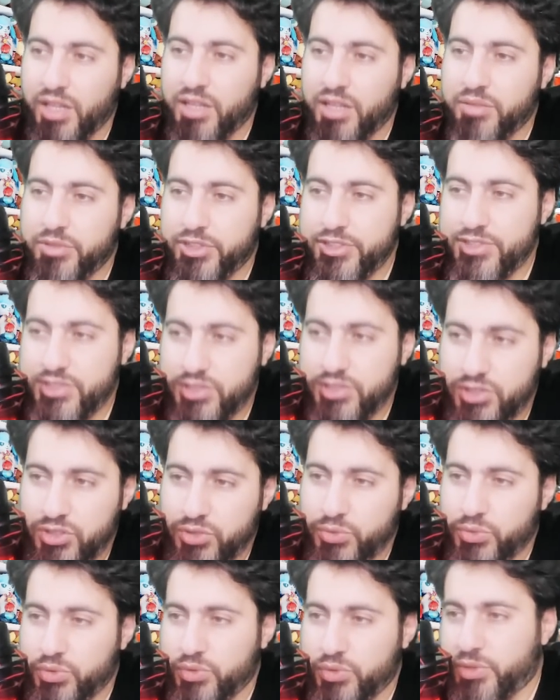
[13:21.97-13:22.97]
Because
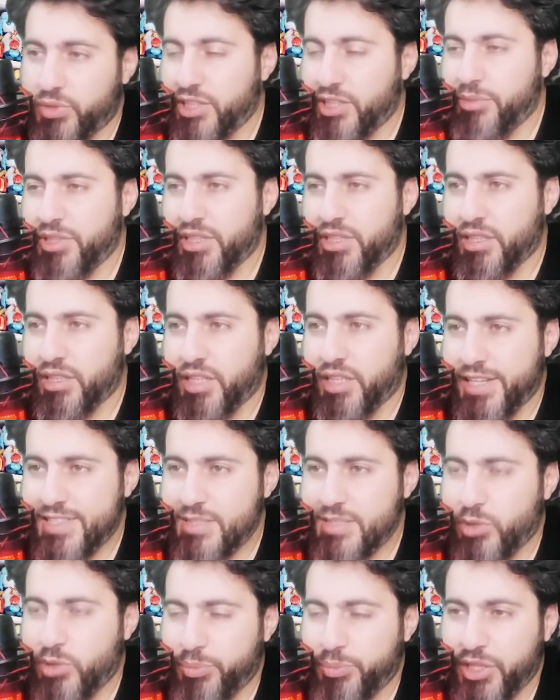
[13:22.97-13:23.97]
you want to be,
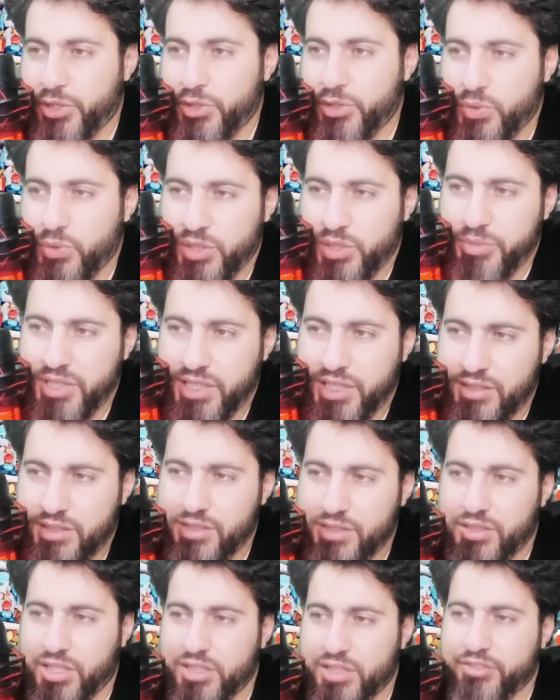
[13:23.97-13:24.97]
as a Morpeko, you want to be in
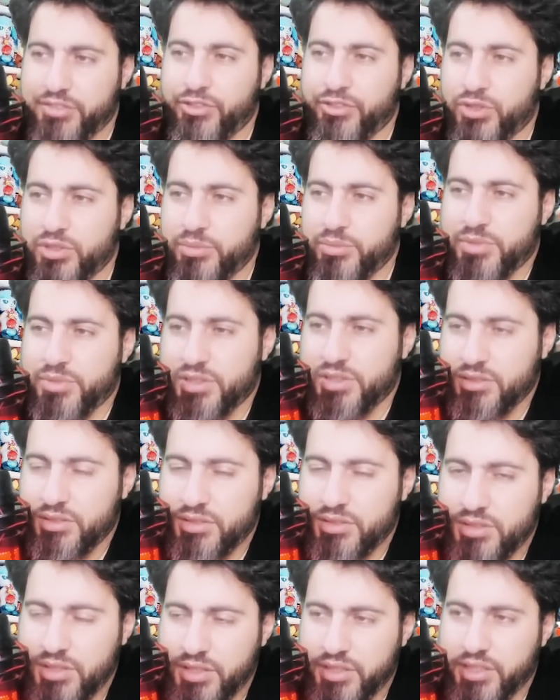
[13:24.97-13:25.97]
the dark form,
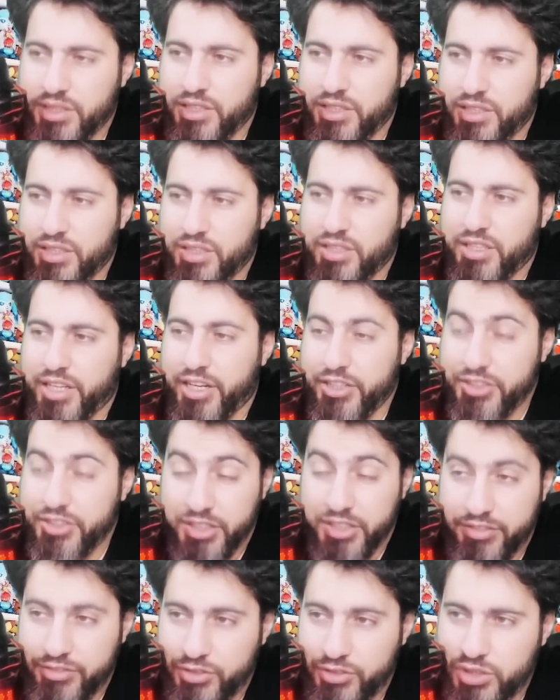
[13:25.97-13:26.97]
and the
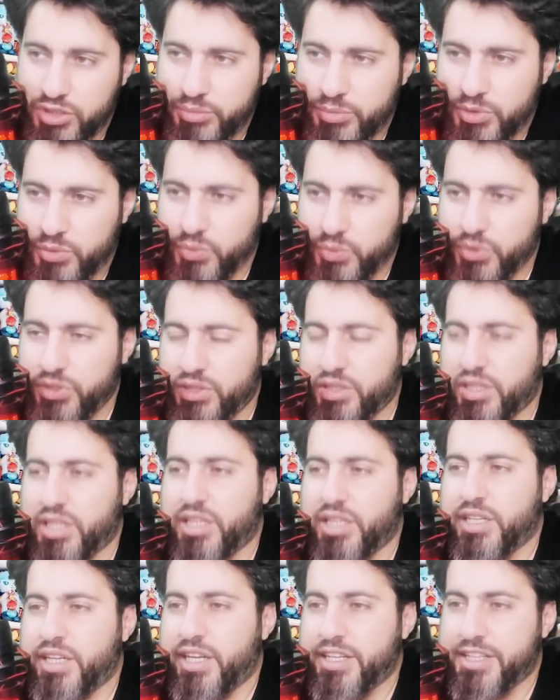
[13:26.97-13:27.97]
hungry form when
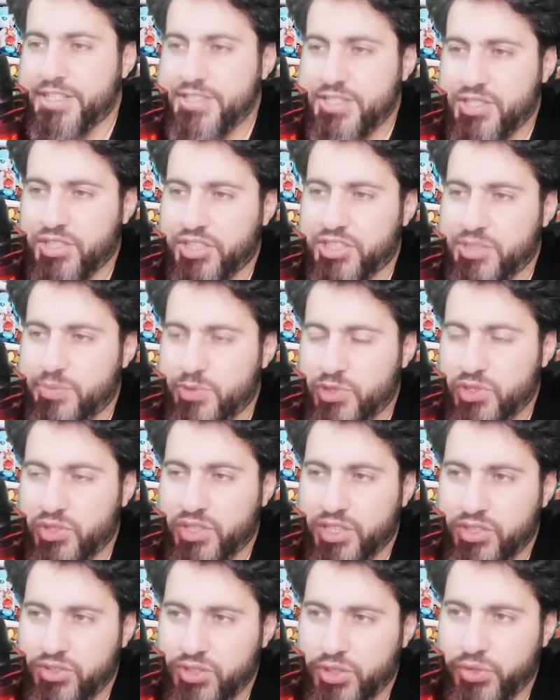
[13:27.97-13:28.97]
against Diggersby, so
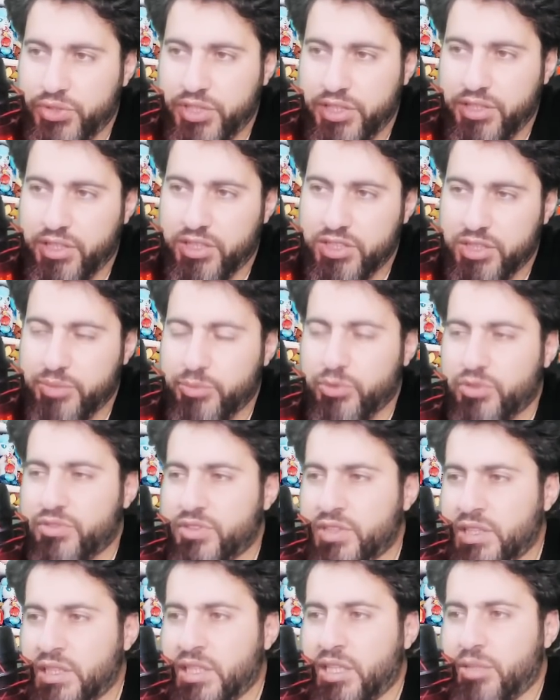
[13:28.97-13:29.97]
you can throw the dark move.
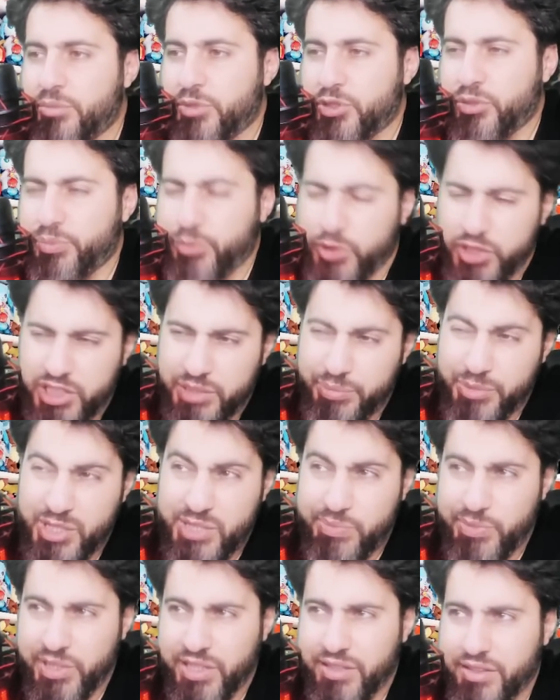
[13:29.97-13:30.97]
But opponent
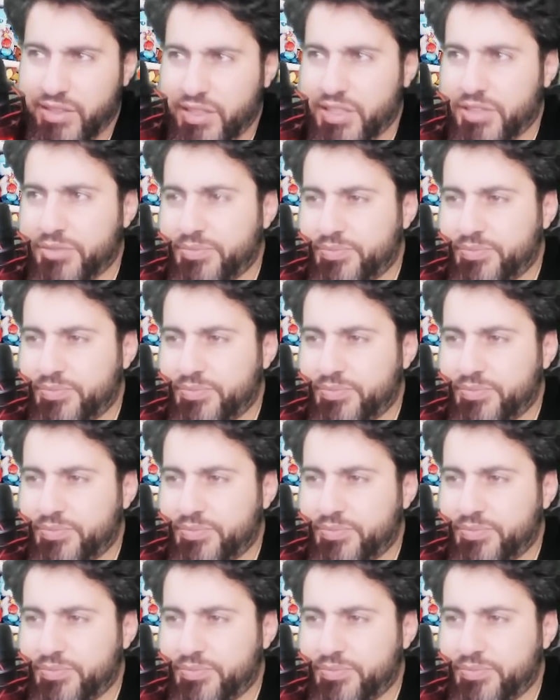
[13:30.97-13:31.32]
misplayed there.